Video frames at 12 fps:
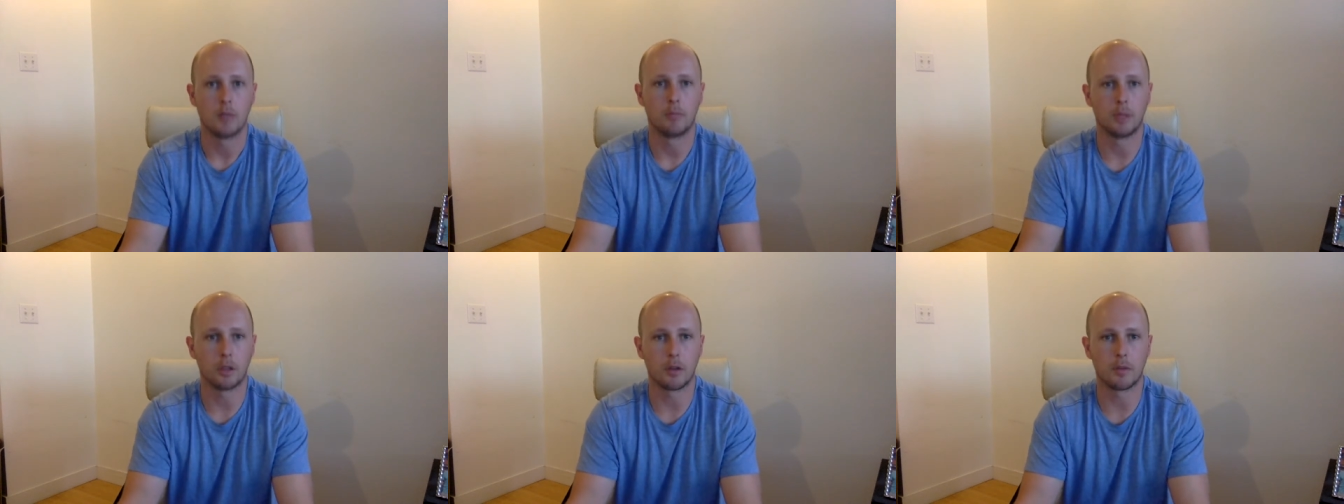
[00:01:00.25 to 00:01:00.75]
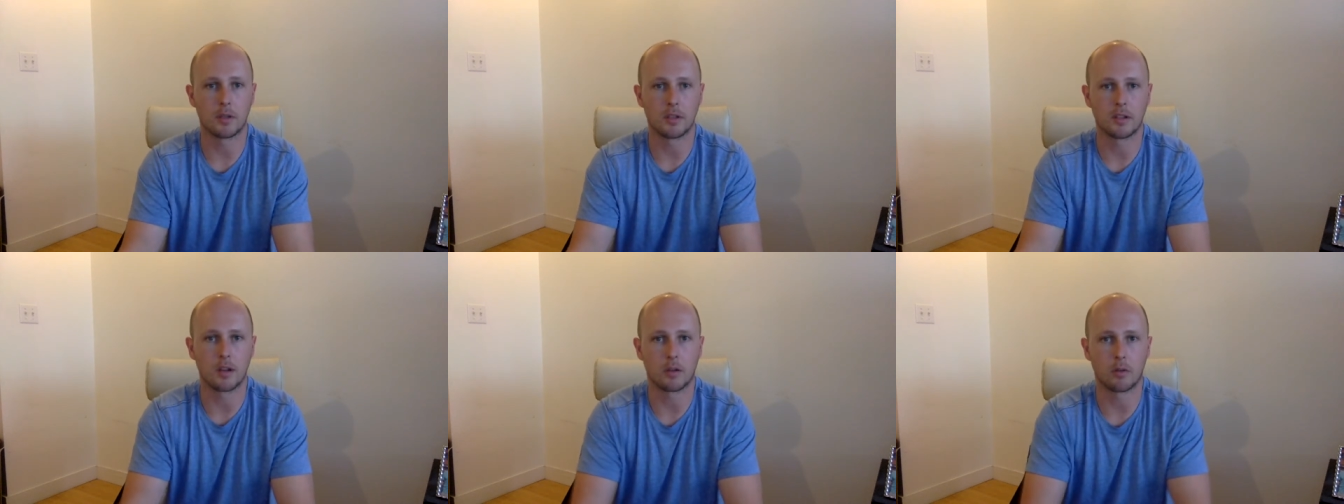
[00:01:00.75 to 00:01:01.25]
build our
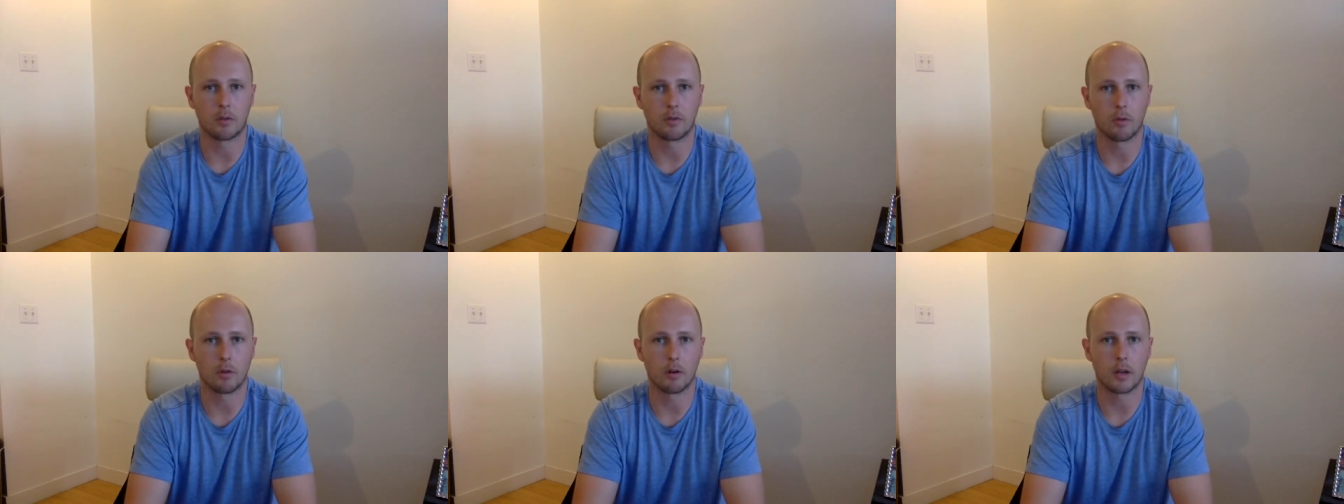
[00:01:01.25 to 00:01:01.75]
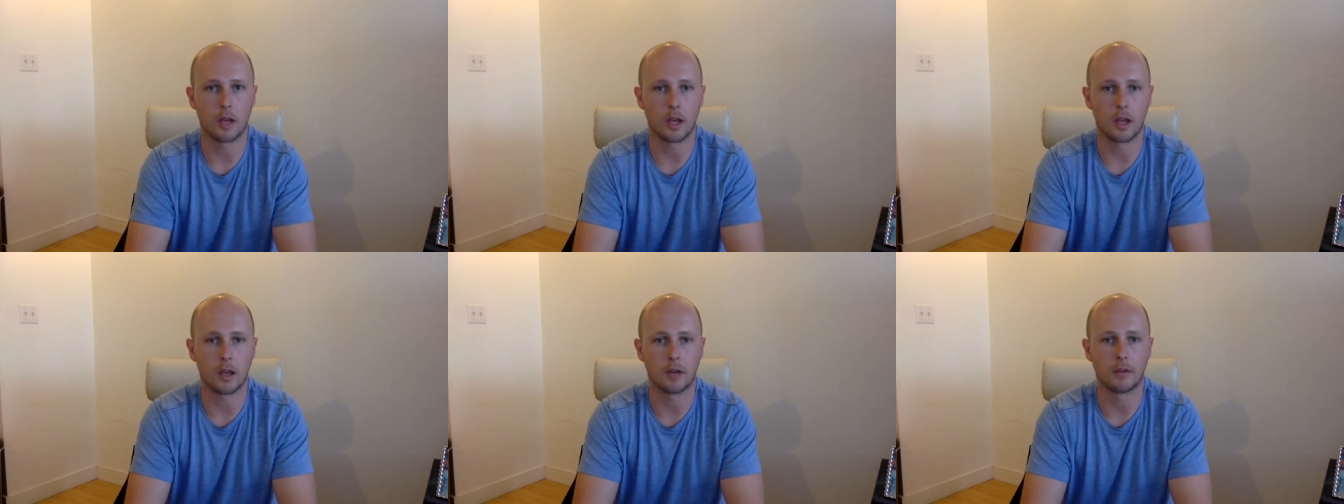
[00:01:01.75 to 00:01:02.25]
business out going forward
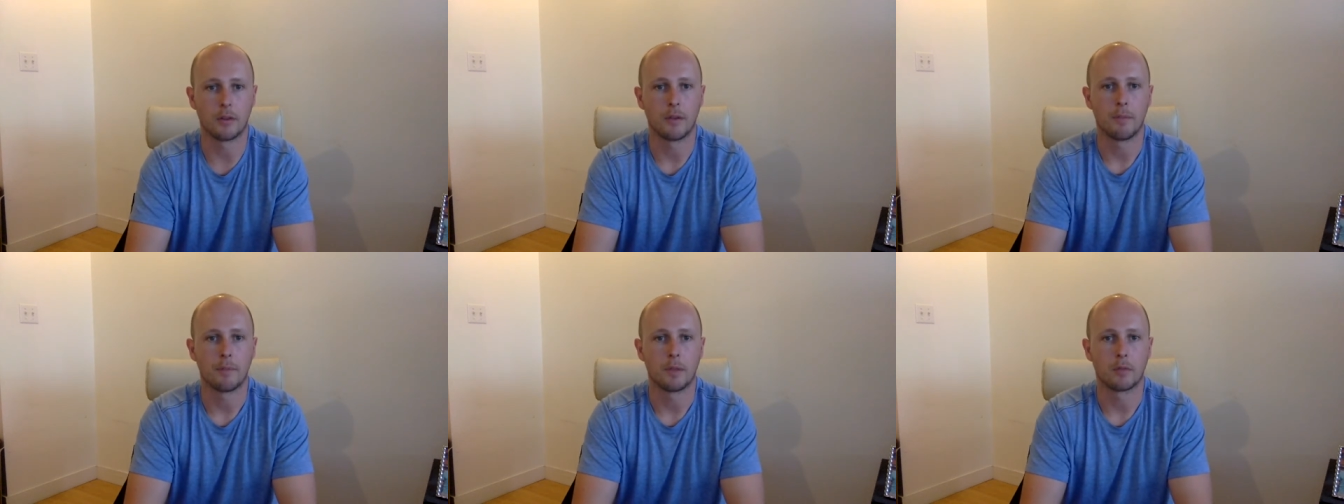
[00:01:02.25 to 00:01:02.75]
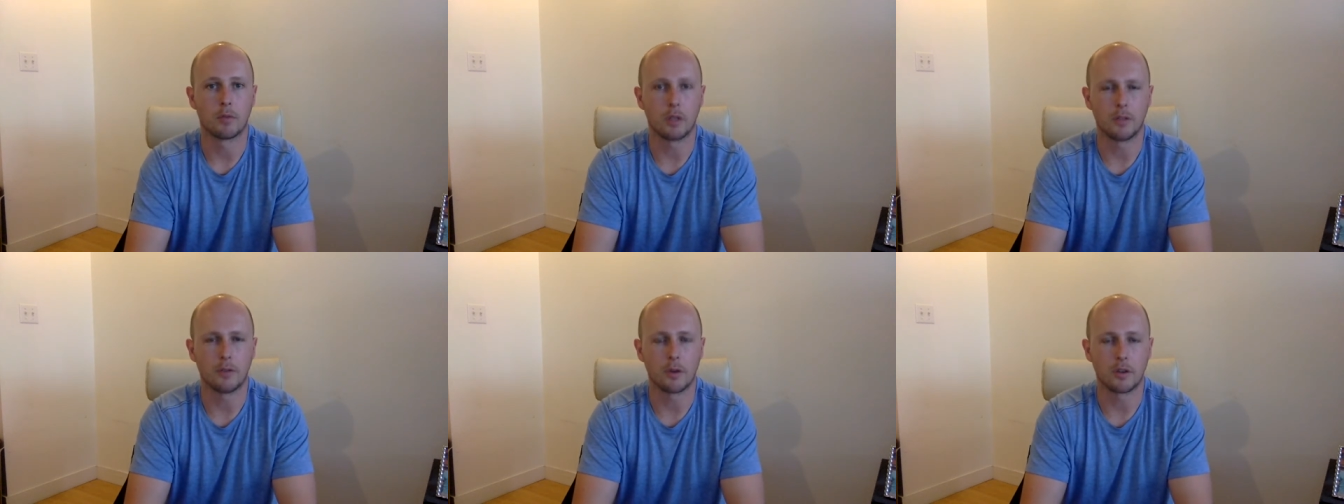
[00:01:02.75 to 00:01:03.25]
and
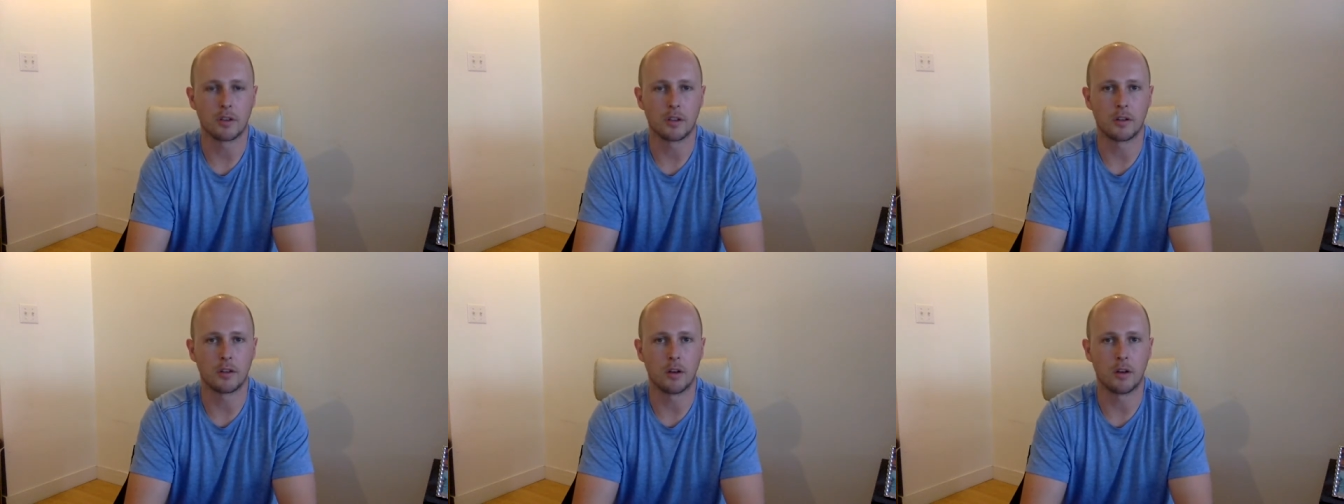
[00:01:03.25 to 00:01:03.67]
really focus in